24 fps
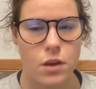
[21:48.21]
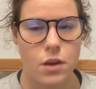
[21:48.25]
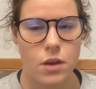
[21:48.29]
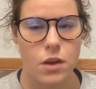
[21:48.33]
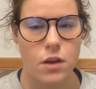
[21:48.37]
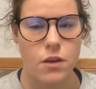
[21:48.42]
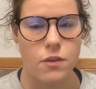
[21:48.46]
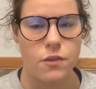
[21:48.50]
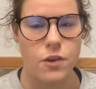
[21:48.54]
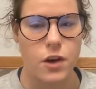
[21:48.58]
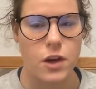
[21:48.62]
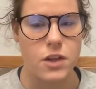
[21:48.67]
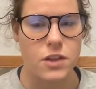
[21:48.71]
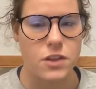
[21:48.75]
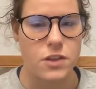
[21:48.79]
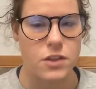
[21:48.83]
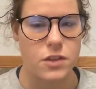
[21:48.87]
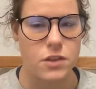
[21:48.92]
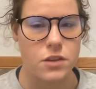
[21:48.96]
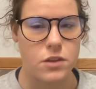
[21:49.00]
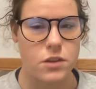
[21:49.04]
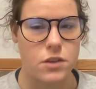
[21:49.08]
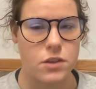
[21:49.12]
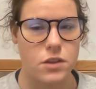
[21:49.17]

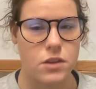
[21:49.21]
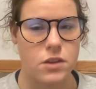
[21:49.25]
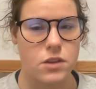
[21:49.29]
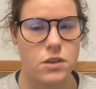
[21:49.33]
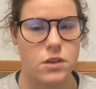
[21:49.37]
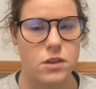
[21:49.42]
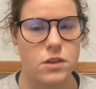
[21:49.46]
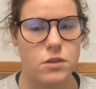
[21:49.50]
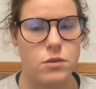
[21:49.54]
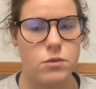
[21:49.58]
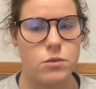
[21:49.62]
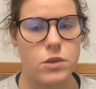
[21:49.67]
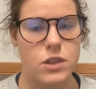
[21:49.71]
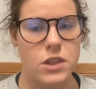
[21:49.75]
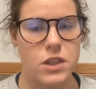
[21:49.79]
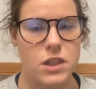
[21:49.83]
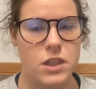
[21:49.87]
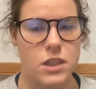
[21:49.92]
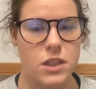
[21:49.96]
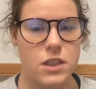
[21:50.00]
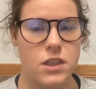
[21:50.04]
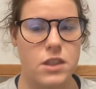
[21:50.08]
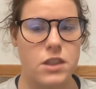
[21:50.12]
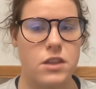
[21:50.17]
First, with
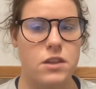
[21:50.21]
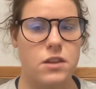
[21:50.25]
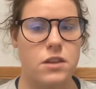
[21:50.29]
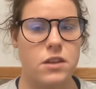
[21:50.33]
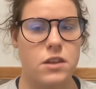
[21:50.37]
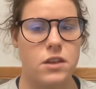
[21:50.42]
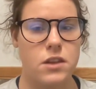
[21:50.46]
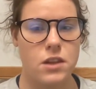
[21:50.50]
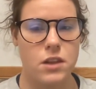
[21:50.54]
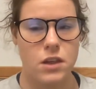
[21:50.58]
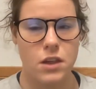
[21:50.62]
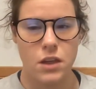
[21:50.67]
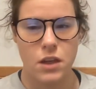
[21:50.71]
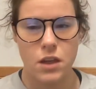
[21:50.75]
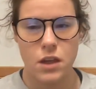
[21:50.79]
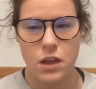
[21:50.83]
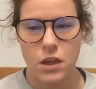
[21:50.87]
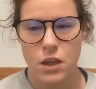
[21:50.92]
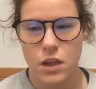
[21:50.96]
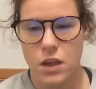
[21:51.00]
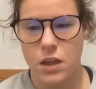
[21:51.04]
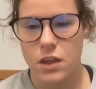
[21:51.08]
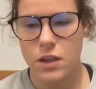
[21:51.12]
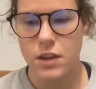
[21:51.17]
the
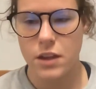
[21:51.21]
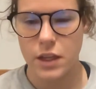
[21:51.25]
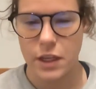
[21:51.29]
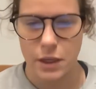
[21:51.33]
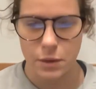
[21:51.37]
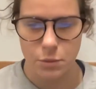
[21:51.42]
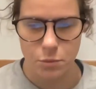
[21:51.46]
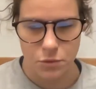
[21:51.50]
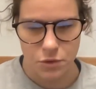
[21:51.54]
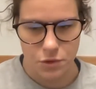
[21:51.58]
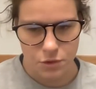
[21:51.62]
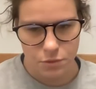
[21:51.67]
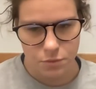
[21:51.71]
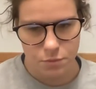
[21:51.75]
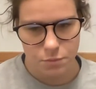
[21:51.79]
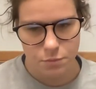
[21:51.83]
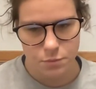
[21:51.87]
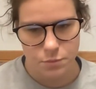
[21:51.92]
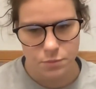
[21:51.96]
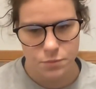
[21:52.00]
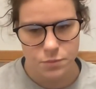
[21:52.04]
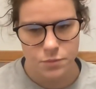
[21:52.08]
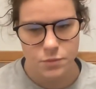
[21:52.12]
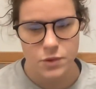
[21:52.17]
themes.
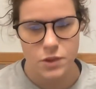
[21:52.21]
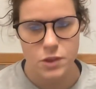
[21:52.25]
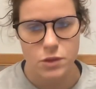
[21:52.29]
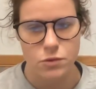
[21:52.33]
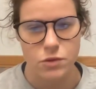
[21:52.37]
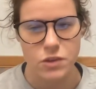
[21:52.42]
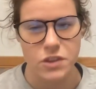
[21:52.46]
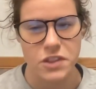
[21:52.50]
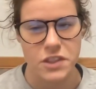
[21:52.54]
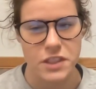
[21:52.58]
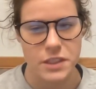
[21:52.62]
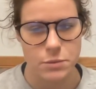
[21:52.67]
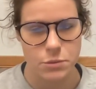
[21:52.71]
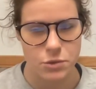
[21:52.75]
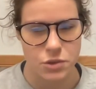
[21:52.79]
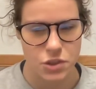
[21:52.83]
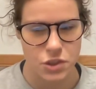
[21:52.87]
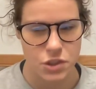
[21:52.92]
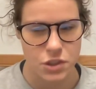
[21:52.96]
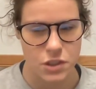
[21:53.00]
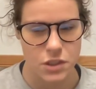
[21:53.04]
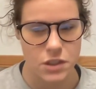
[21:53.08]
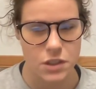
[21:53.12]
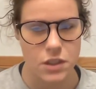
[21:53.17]

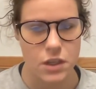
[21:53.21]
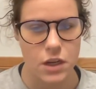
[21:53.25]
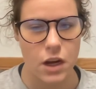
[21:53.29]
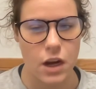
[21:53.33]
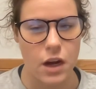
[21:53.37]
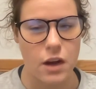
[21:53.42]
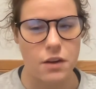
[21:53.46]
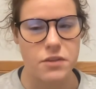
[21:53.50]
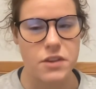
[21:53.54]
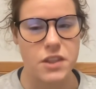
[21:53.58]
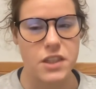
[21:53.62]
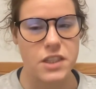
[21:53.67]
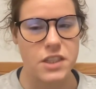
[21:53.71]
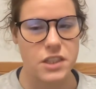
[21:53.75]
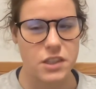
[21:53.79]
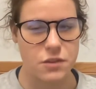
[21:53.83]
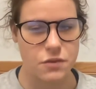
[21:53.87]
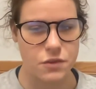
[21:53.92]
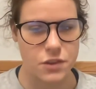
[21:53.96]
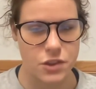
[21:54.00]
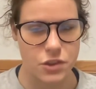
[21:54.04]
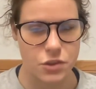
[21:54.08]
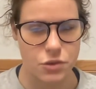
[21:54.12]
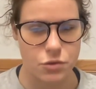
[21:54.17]
Redemption of the
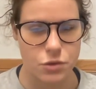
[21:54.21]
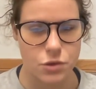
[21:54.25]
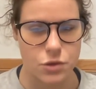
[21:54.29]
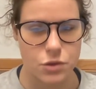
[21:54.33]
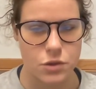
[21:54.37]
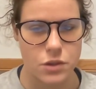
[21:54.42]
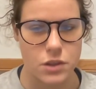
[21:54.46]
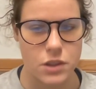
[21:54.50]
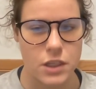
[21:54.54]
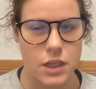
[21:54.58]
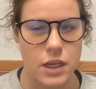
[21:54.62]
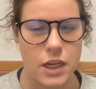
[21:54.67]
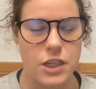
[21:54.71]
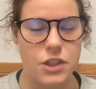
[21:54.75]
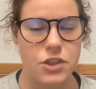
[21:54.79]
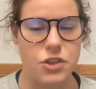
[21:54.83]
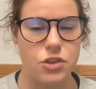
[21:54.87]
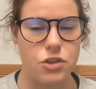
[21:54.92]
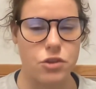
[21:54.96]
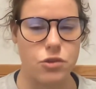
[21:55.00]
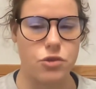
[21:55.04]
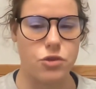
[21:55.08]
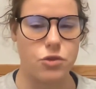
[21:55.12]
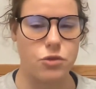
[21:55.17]
individual and
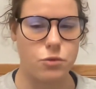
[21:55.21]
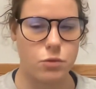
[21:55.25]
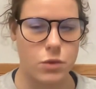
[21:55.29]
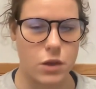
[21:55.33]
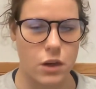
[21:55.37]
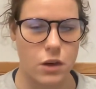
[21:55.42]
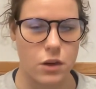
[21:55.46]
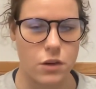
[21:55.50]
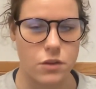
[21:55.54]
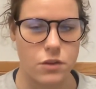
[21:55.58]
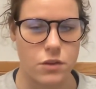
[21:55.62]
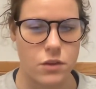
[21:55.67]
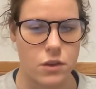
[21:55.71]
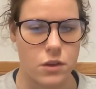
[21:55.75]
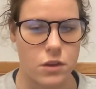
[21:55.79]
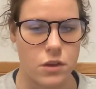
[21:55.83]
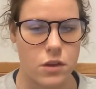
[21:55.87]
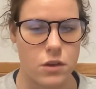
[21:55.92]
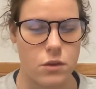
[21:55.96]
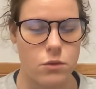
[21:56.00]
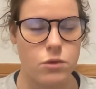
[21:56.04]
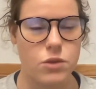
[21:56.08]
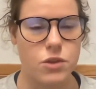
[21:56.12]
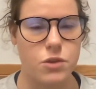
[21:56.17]
social world
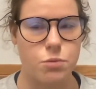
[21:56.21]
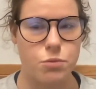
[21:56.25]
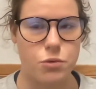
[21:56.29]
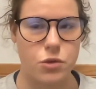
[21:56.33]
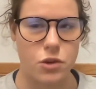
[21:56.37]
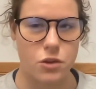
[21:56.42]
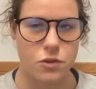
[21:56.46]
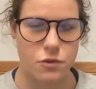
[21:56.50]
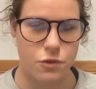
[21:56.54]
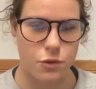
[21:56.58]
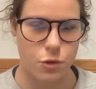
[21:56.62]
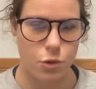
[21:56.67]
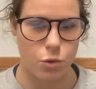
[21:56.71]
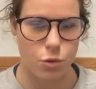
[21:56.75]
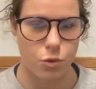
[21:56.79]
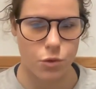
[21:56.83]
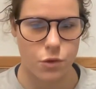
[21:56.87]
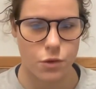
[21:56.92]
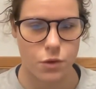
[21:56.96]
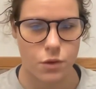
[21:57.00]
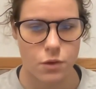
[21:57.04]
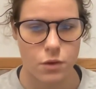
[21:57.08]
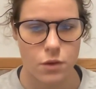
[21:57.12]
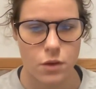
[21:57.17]
was brought forth.